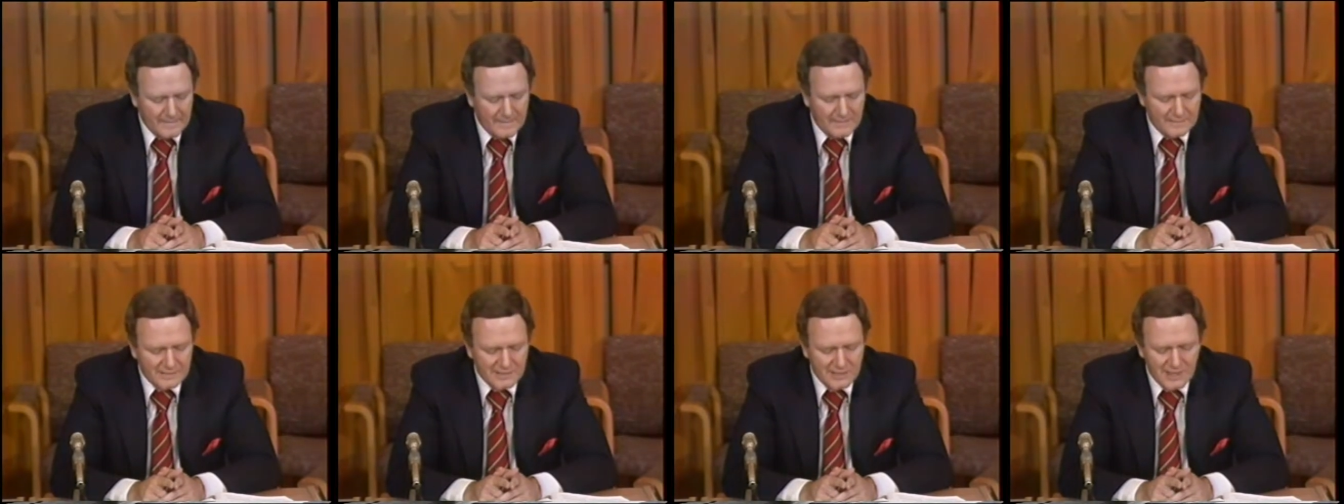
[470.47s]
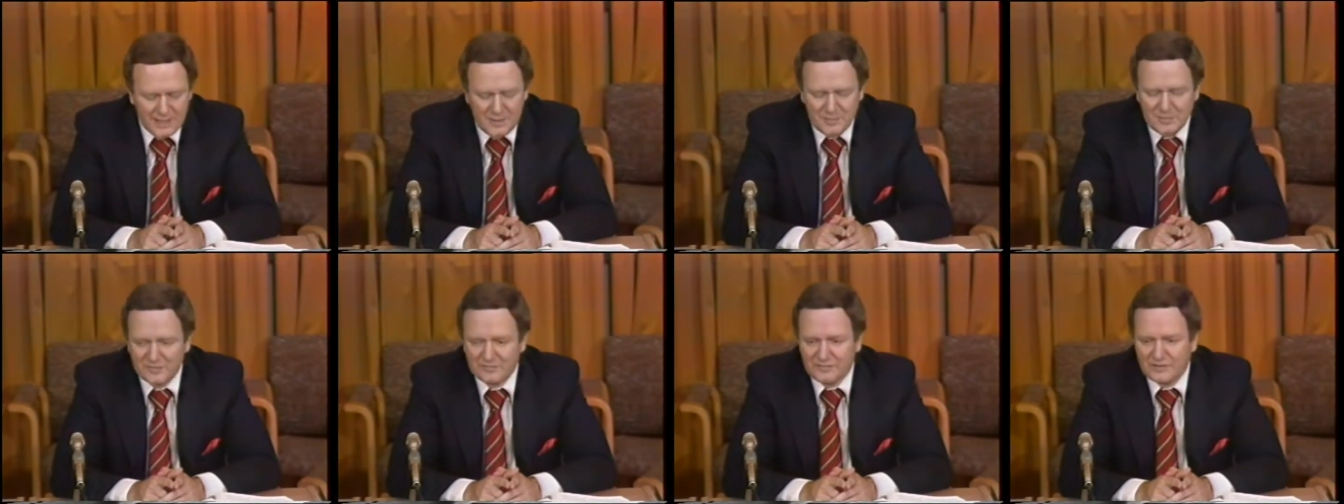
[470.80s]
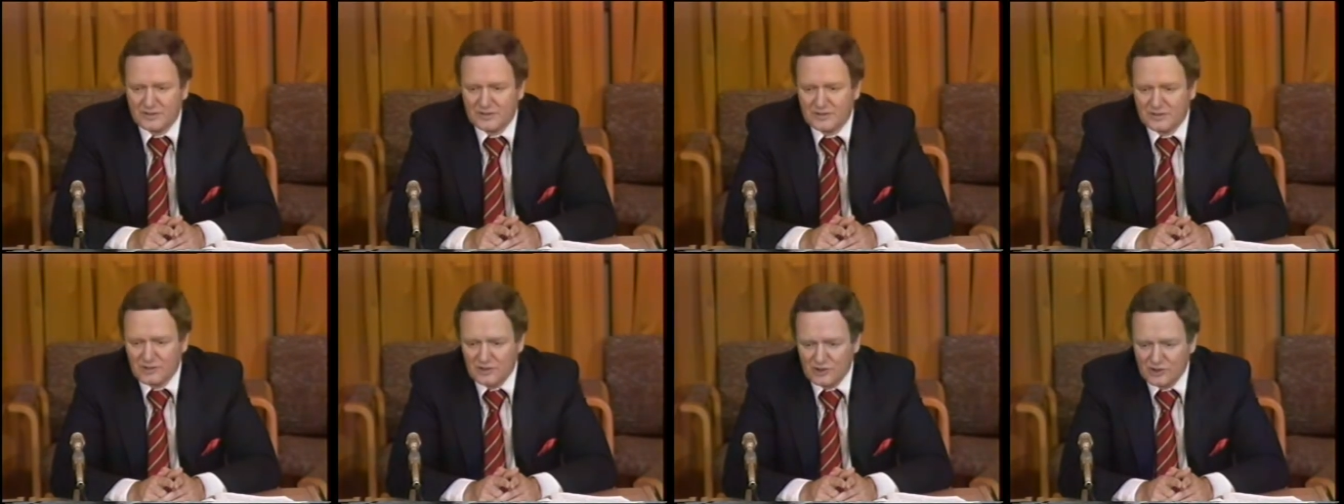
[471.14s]
a type of
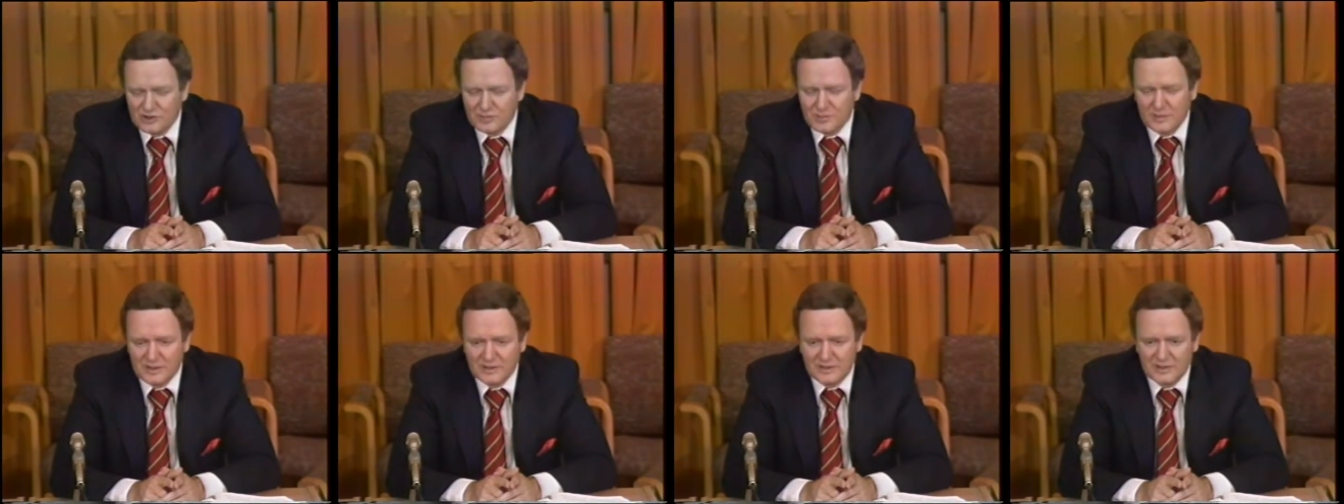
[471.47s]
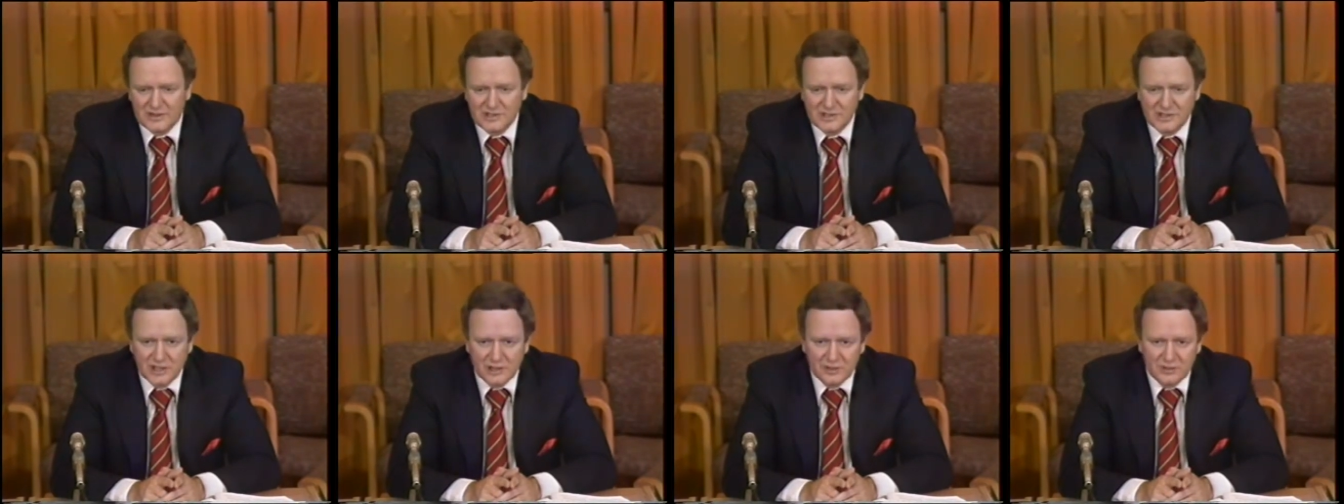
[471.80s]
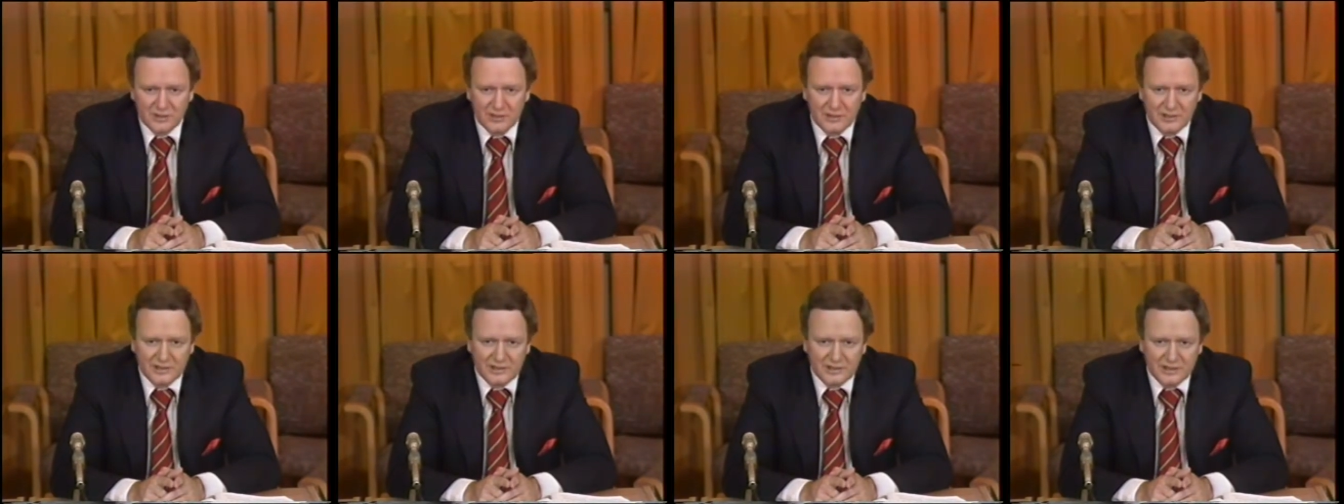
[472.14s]
inducement, the
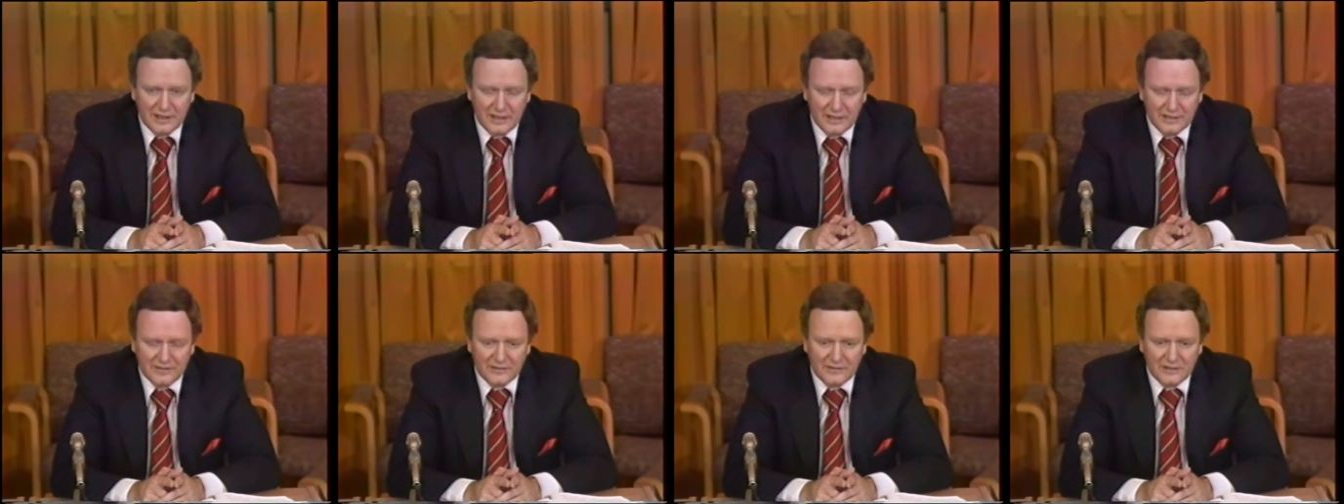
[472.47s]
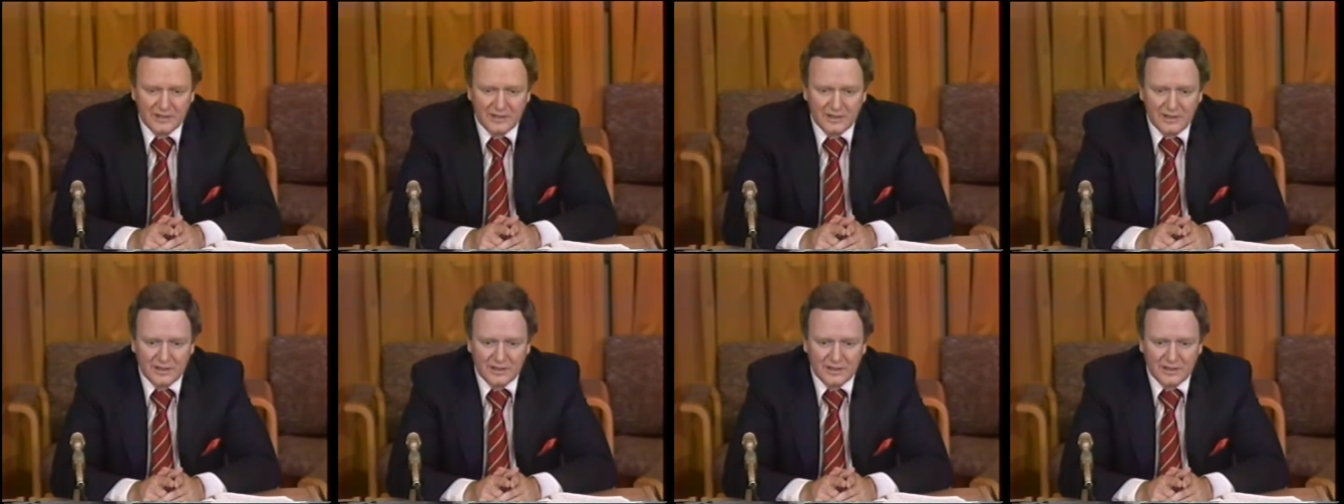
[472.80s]
general test,